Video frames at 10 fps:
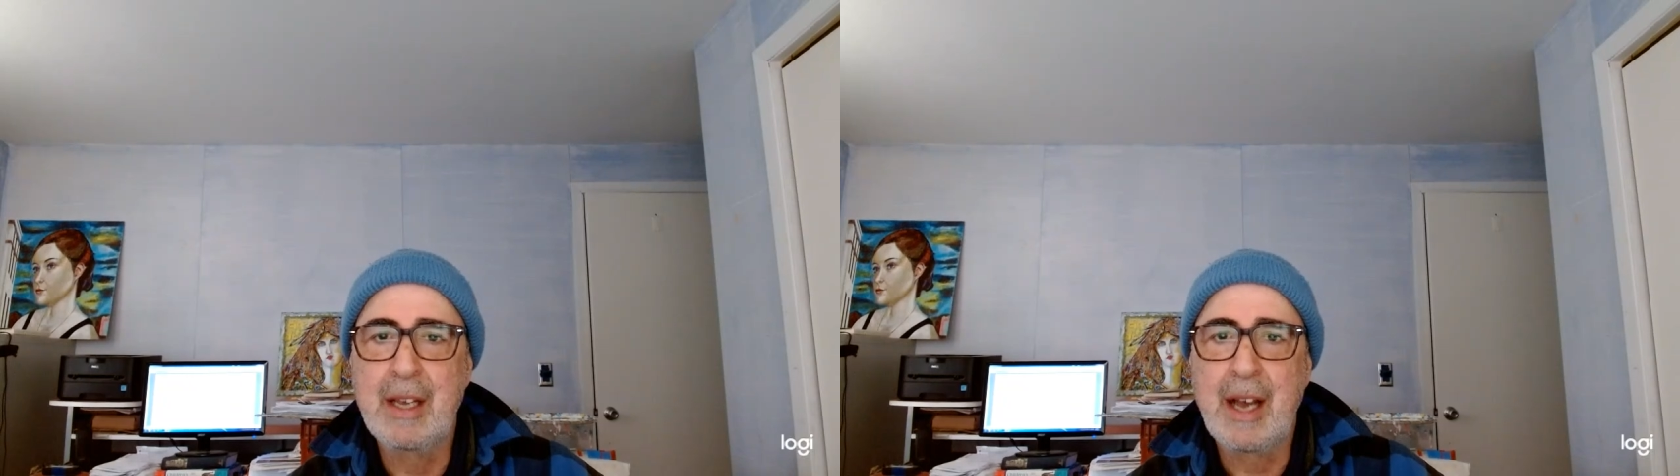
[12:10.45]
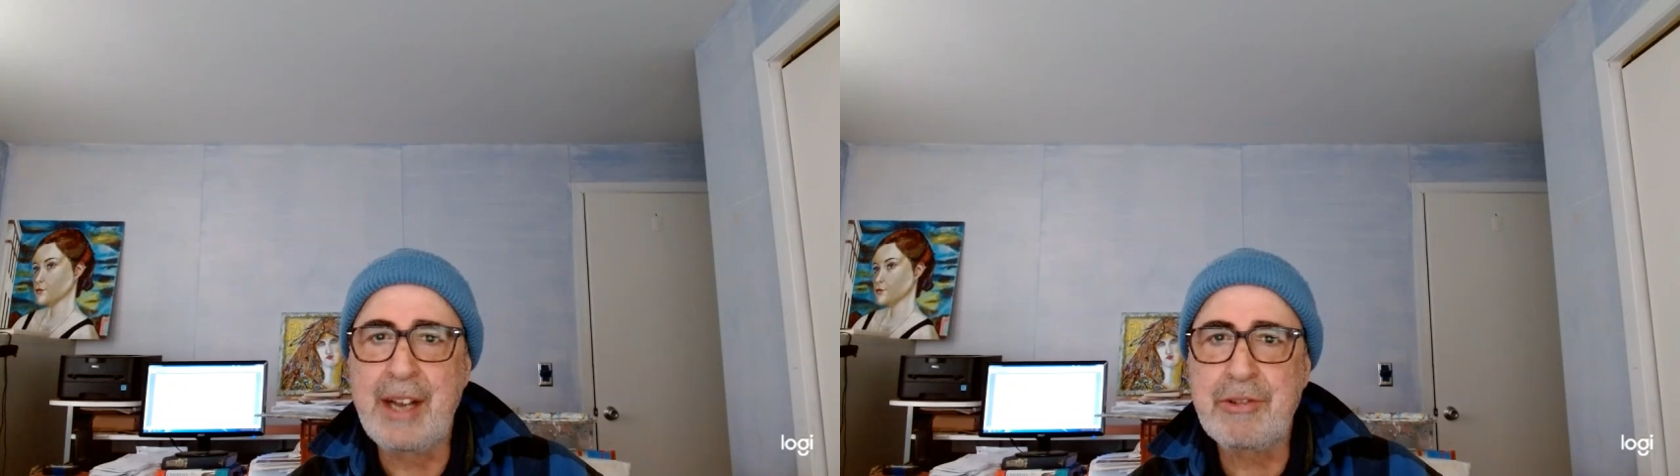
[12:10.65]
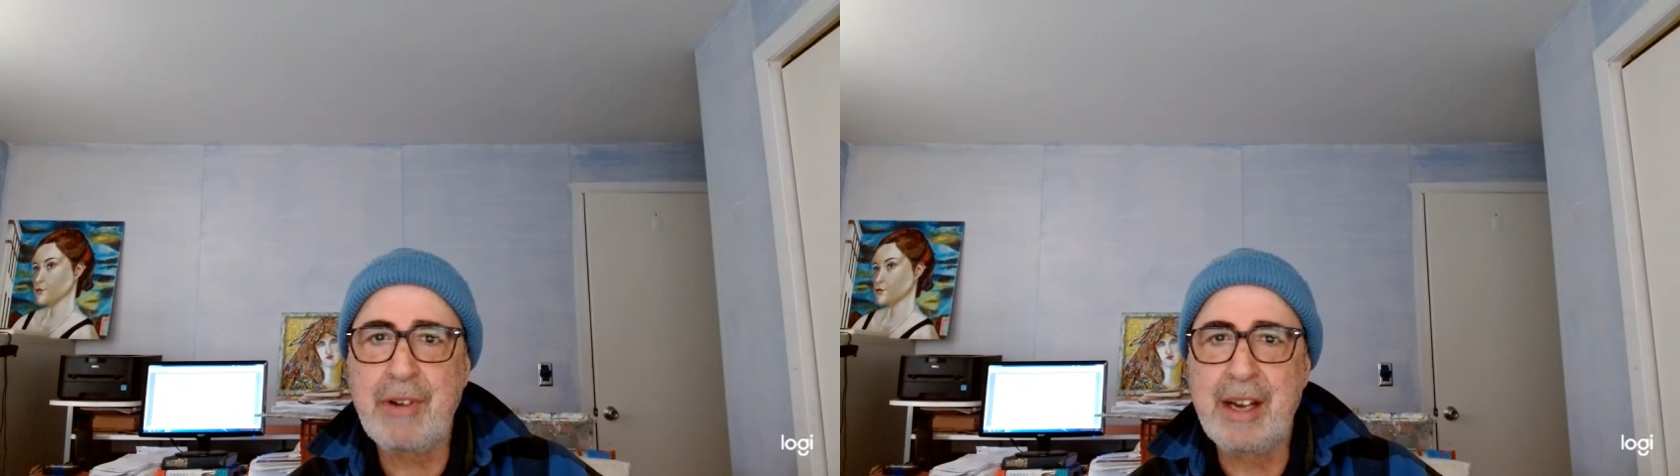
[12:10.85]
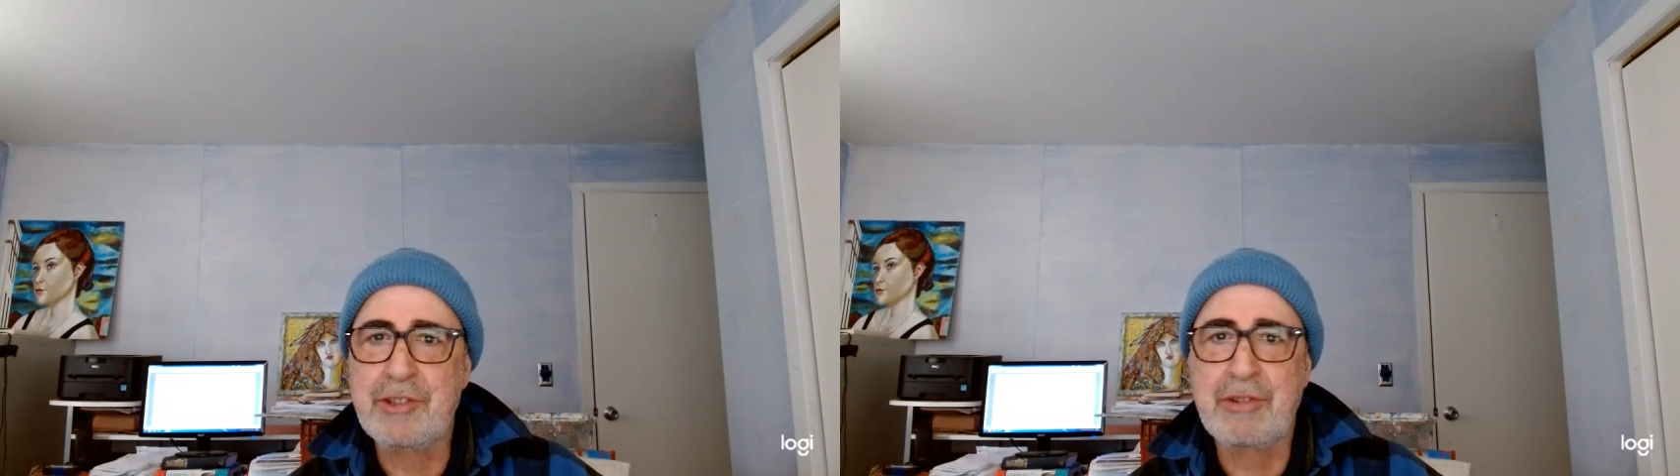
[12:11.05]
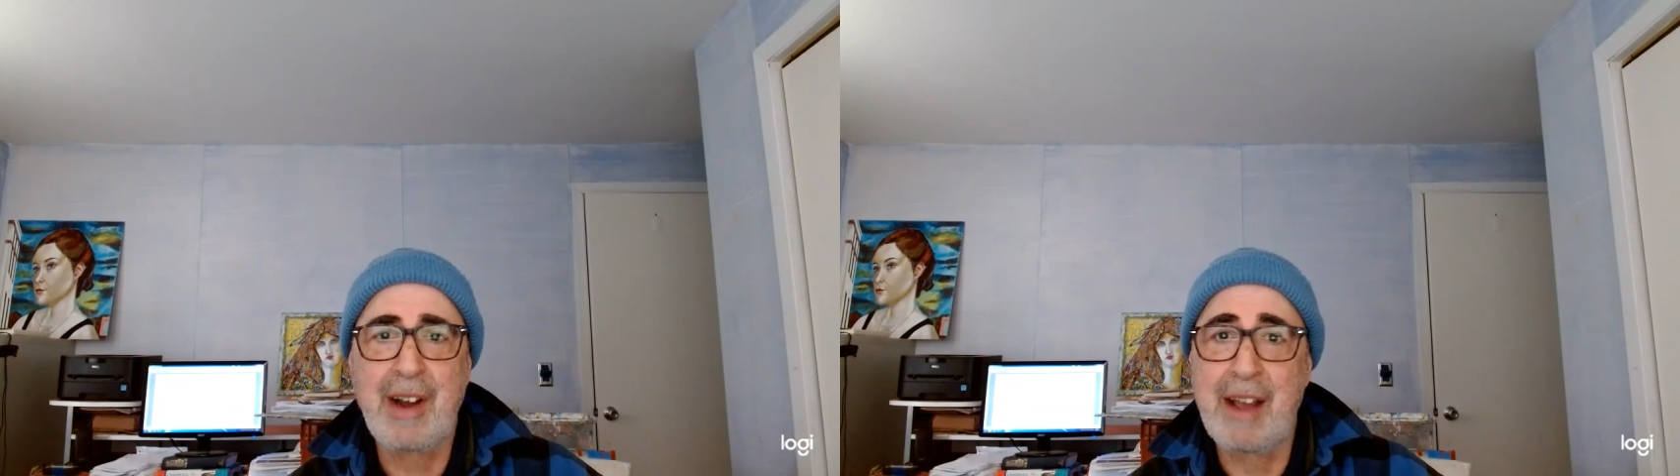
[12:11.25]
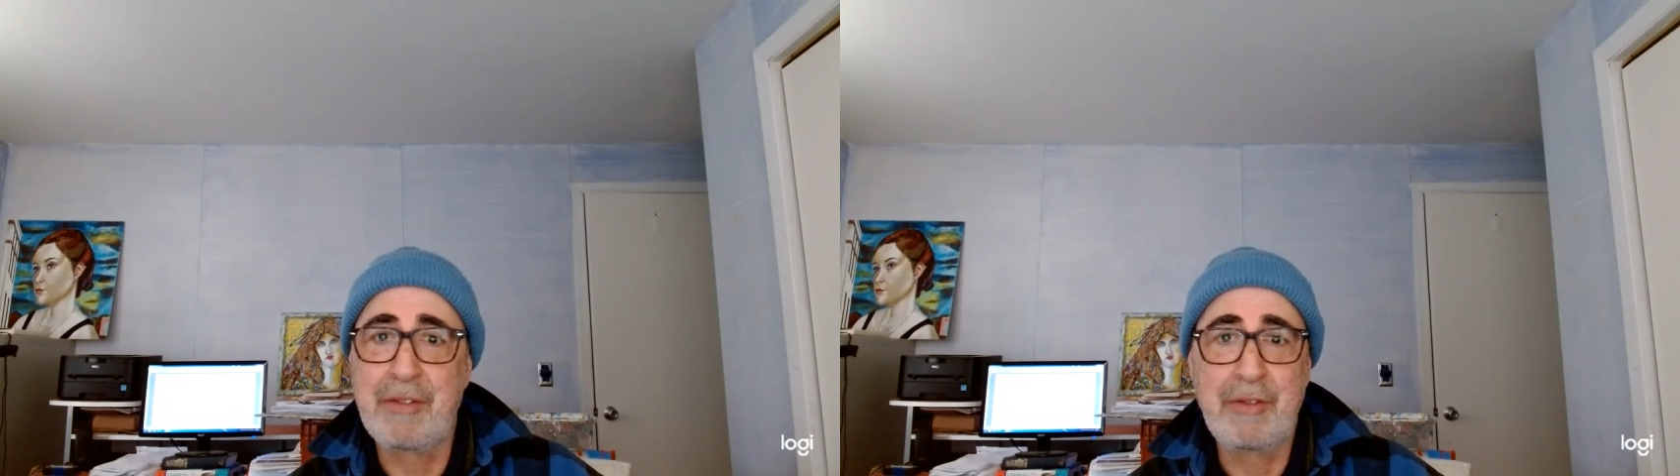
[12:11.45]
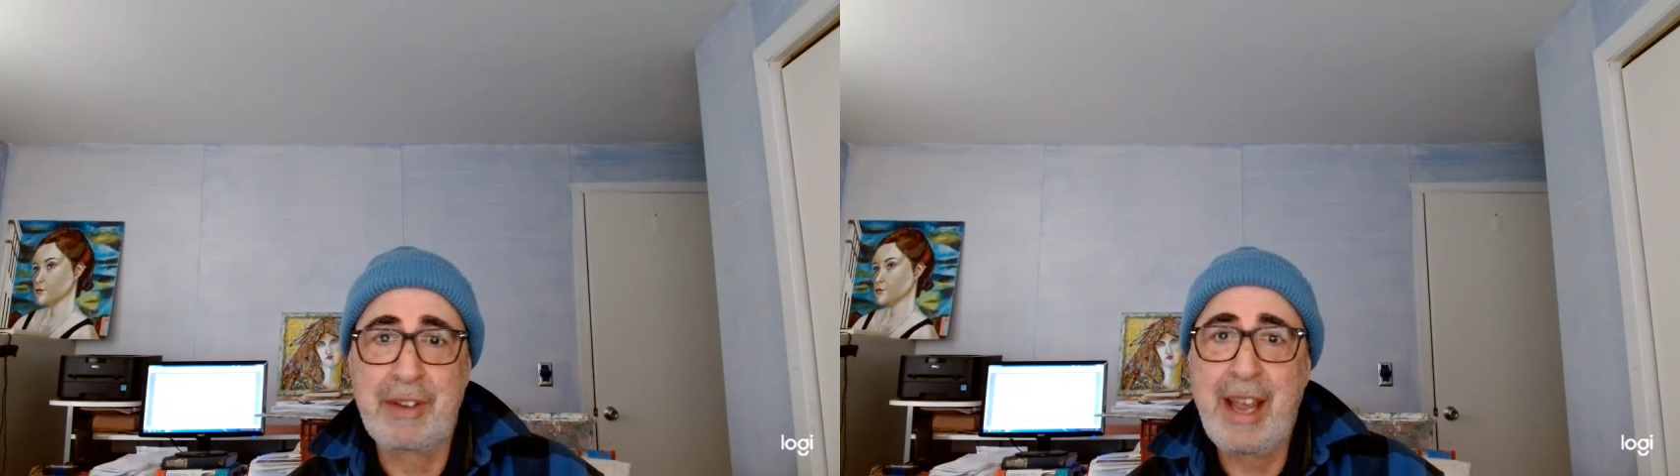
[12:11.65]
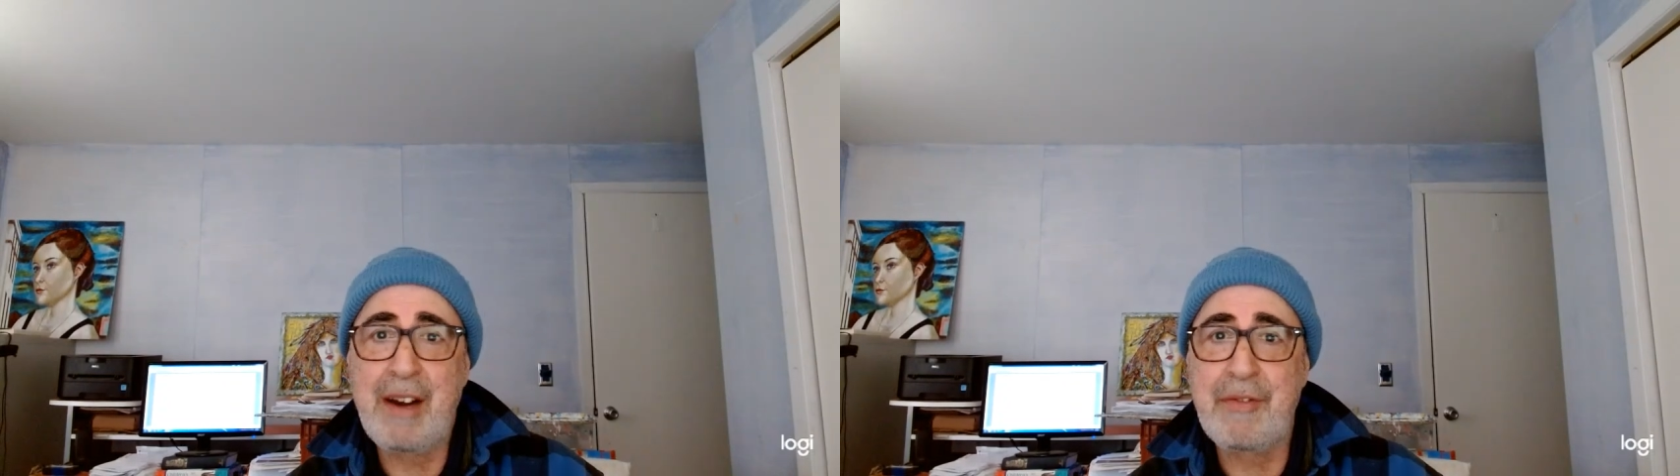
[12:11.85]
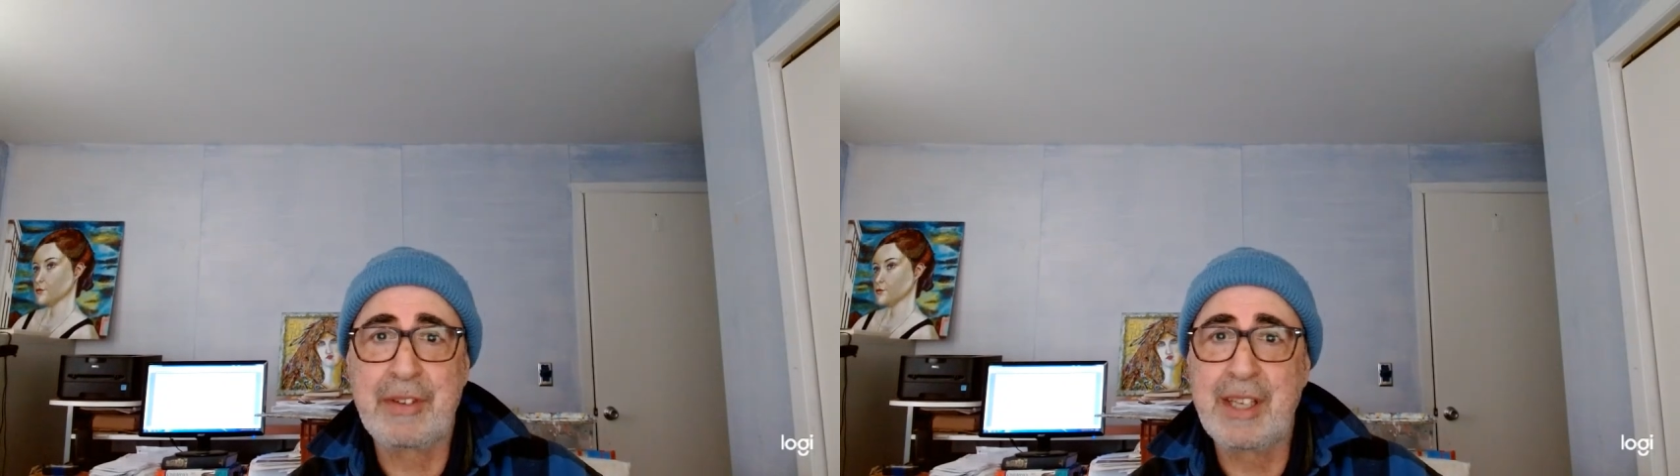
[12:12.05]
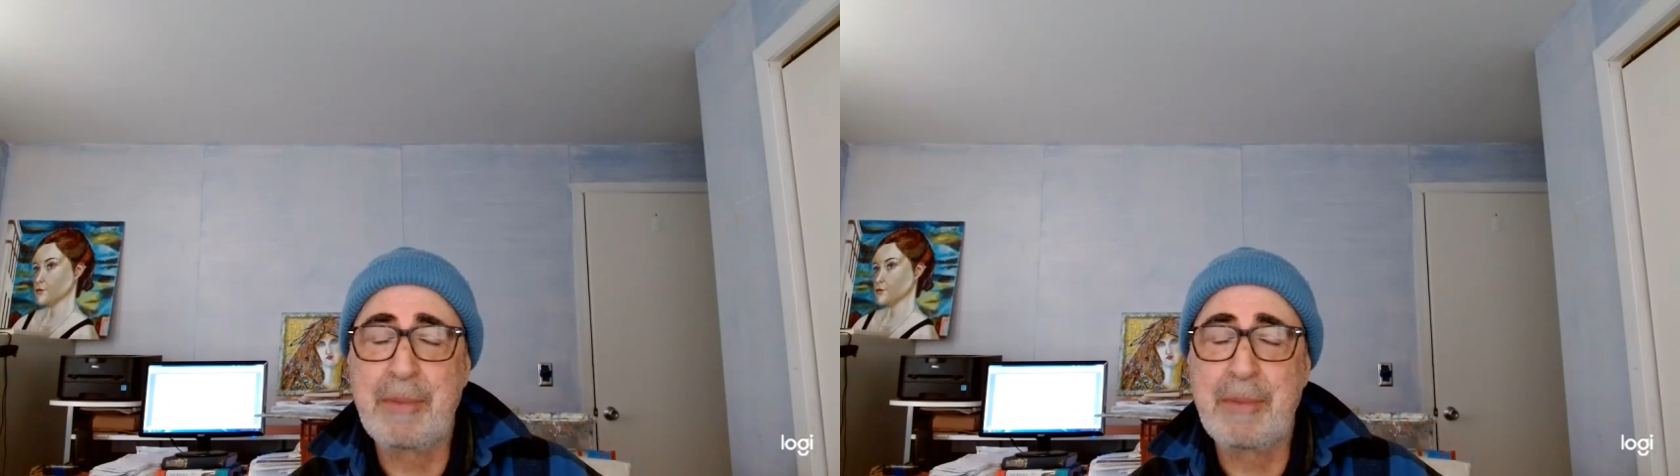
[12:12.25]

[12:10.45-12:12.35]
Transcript: I try to drive carefully,